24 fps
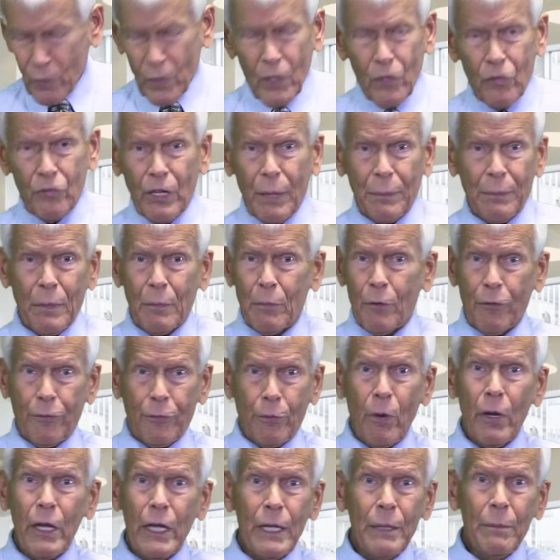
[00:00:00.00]
step number
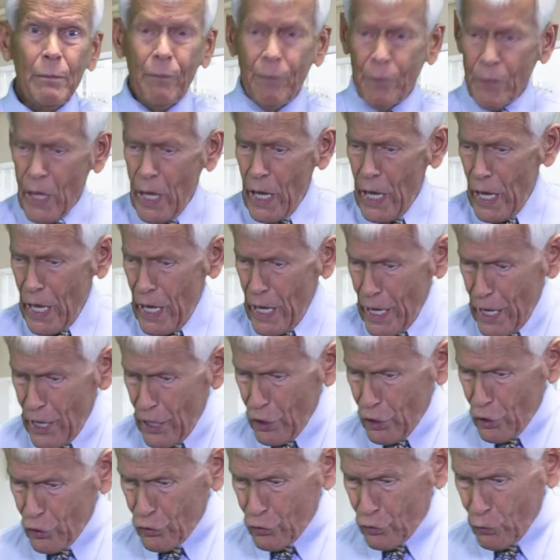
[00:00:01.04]
3,
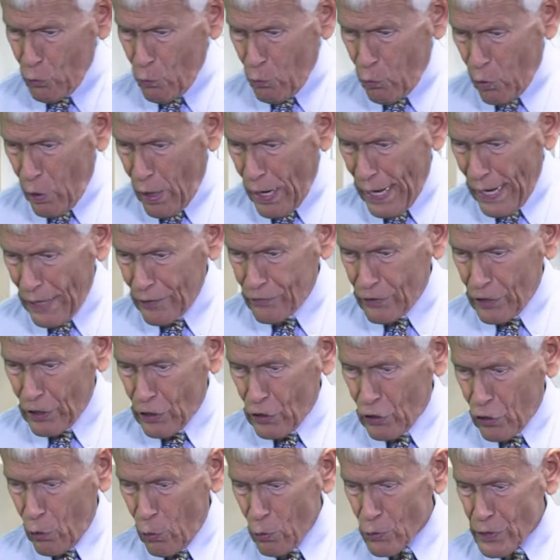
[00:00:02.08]
is we're asking
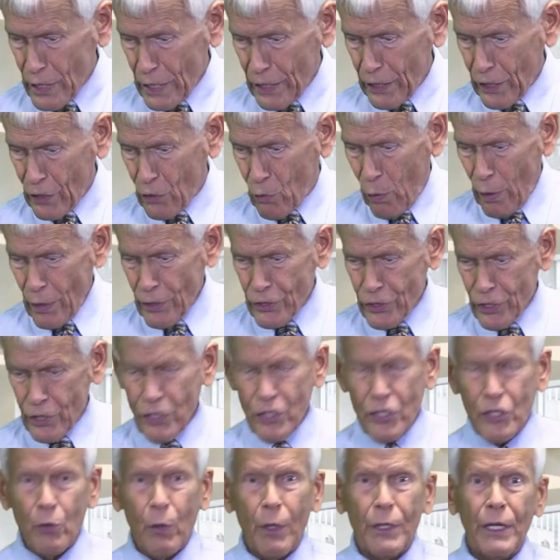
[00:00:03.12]
closed-ended
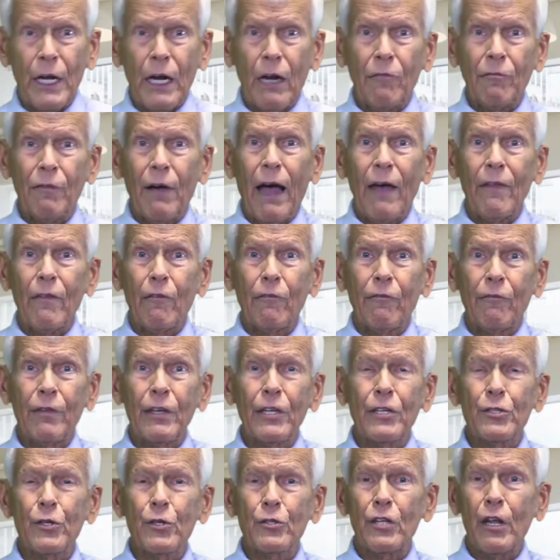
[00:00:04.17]
questions to identify the
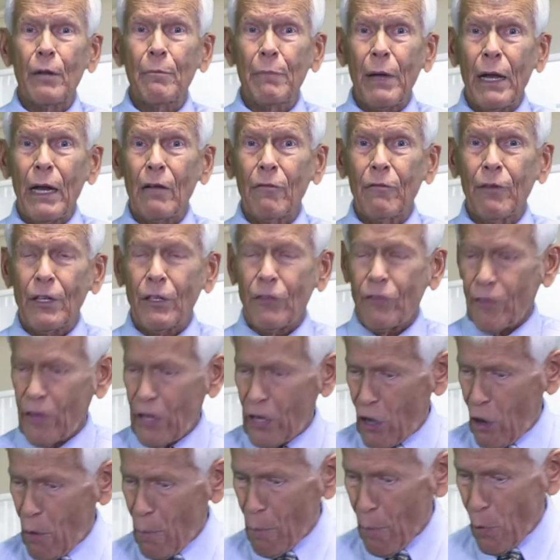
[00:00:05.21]
features and benefits that
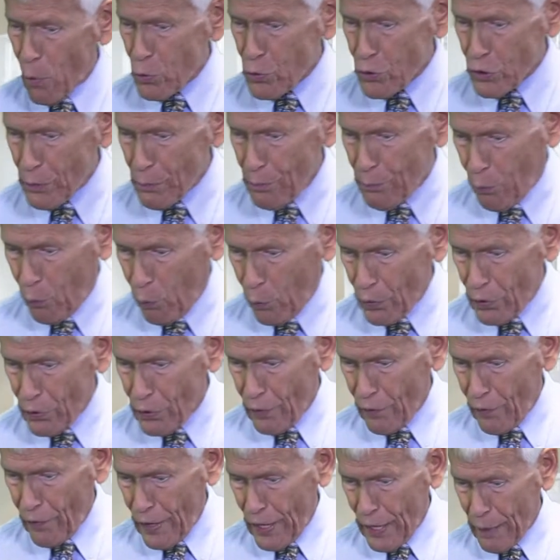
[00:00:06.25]
are most important
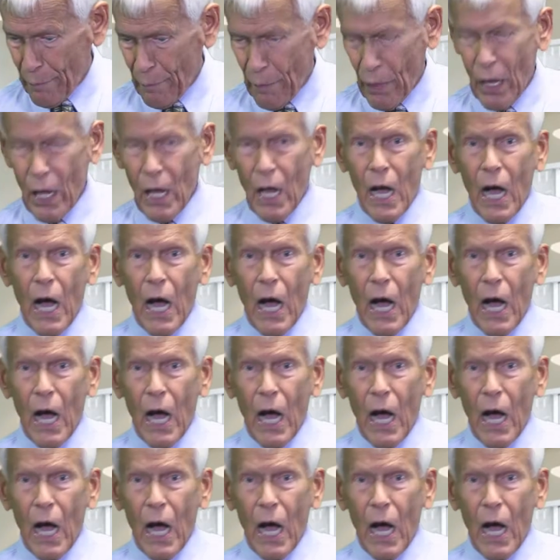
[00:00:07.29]
to them.